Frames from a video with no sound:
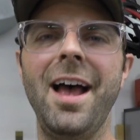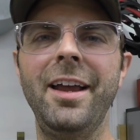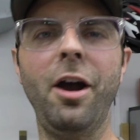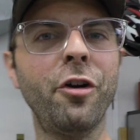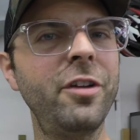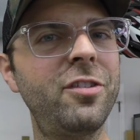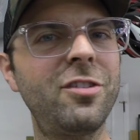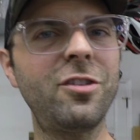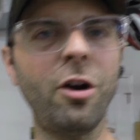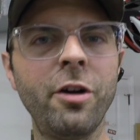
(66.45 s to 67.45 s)
I already
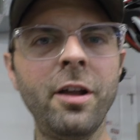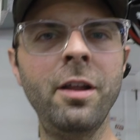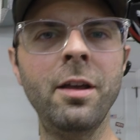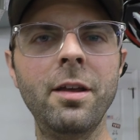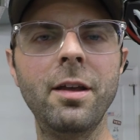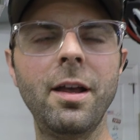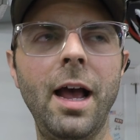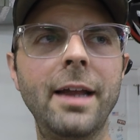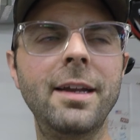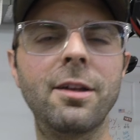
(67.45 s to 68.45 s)
started.
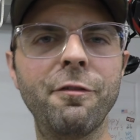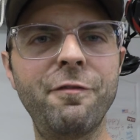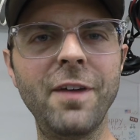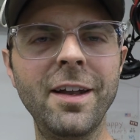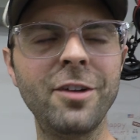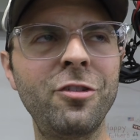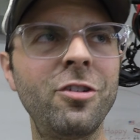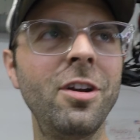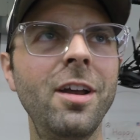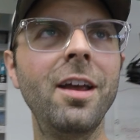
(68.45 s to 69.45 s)
I need to
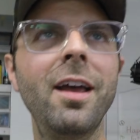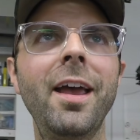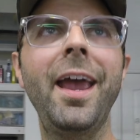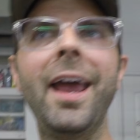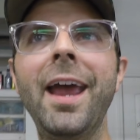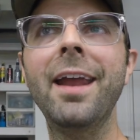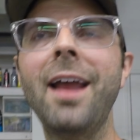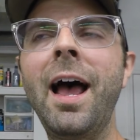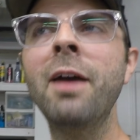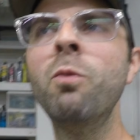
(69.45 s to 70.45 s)
finish, and
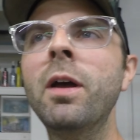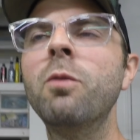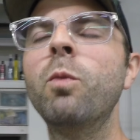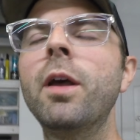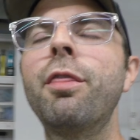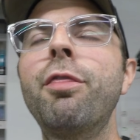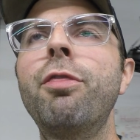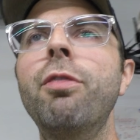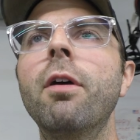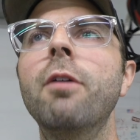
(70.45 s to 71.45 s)
I went with
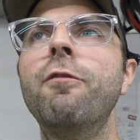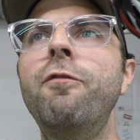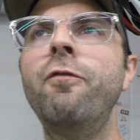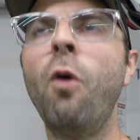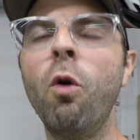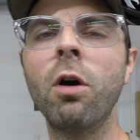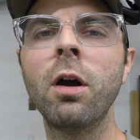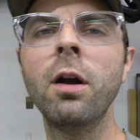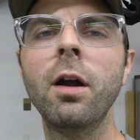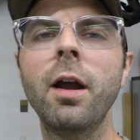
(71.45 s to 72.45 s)

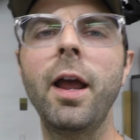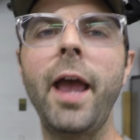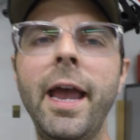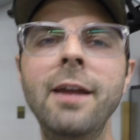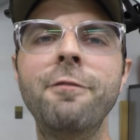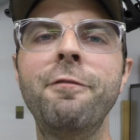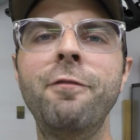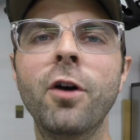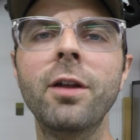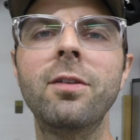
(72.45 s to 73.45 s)
4
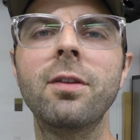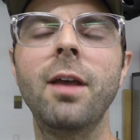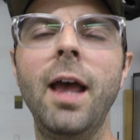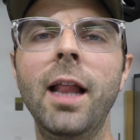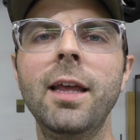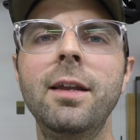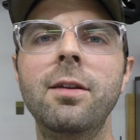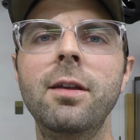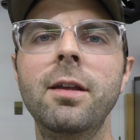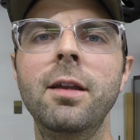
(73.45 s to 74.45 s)
8-foot
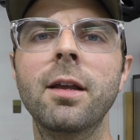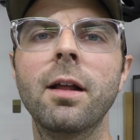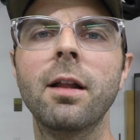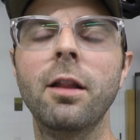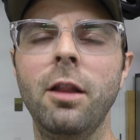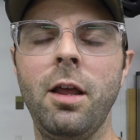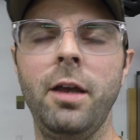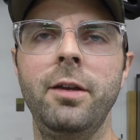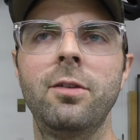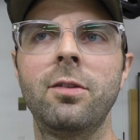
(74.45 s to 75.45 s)
LED
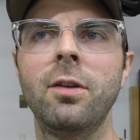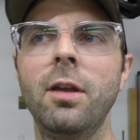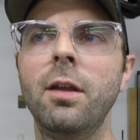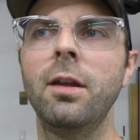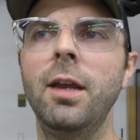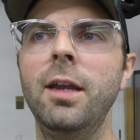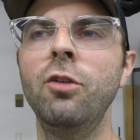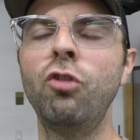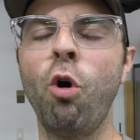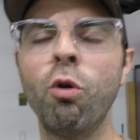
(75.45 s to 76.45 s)
lights.
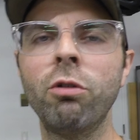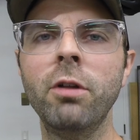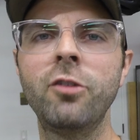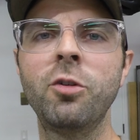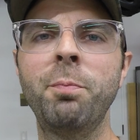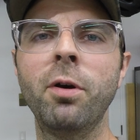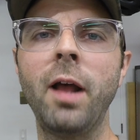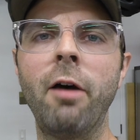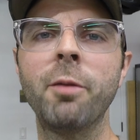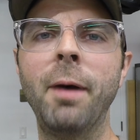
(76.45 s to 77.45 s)
In total, it should put
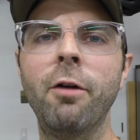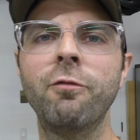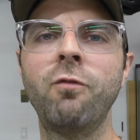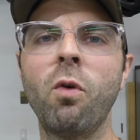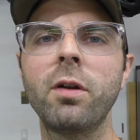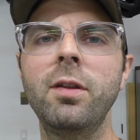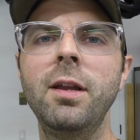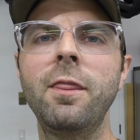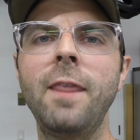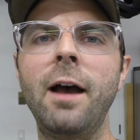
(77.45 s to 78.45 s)
out about
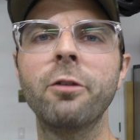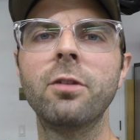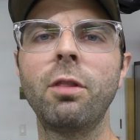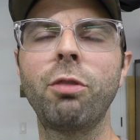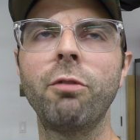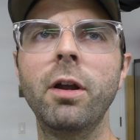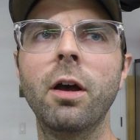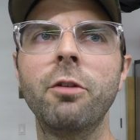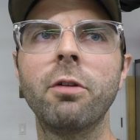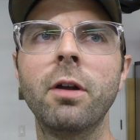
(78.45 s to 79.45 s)

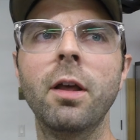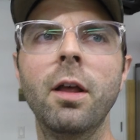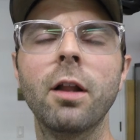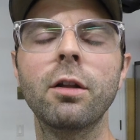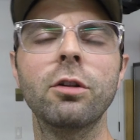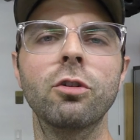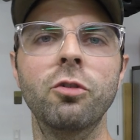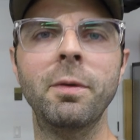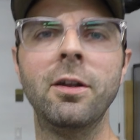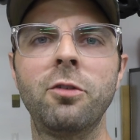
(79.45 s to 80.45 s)
14,300
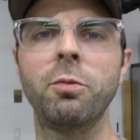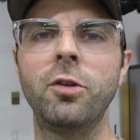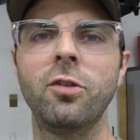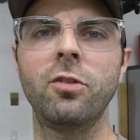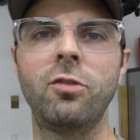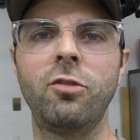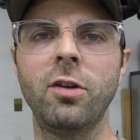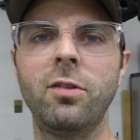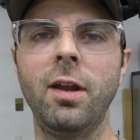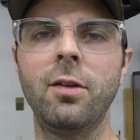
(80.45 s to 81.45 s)
lumens, which is
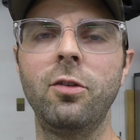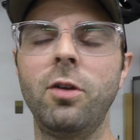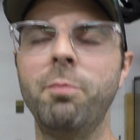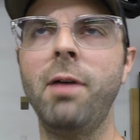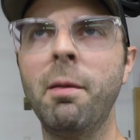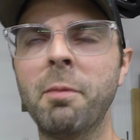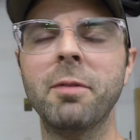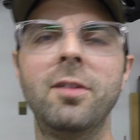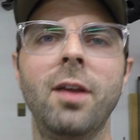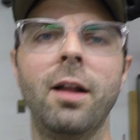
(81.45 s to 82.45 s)
just, as you could
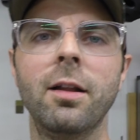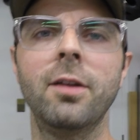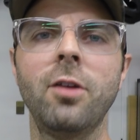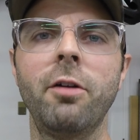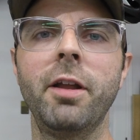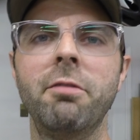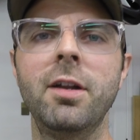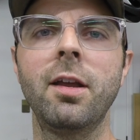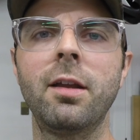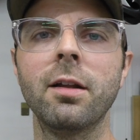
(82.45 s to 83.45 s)
probably tell, is already
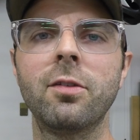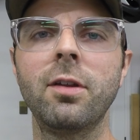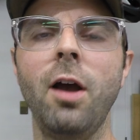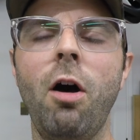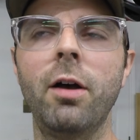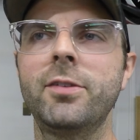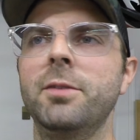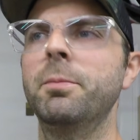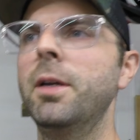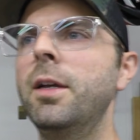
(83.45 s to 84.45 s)
ridiculously
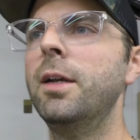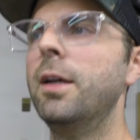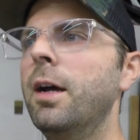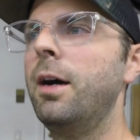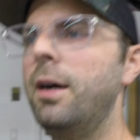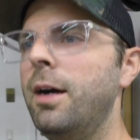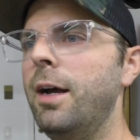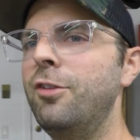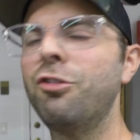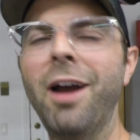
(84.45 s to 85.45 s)
awesome.
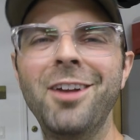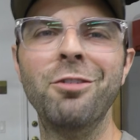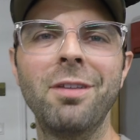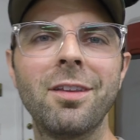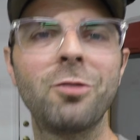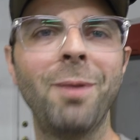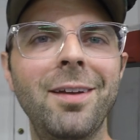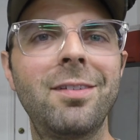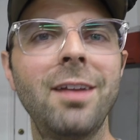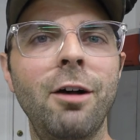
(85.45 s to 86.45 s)
I tried doing this
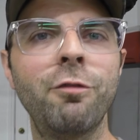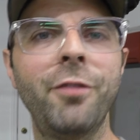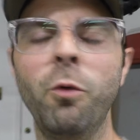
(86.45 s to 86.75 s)
myself.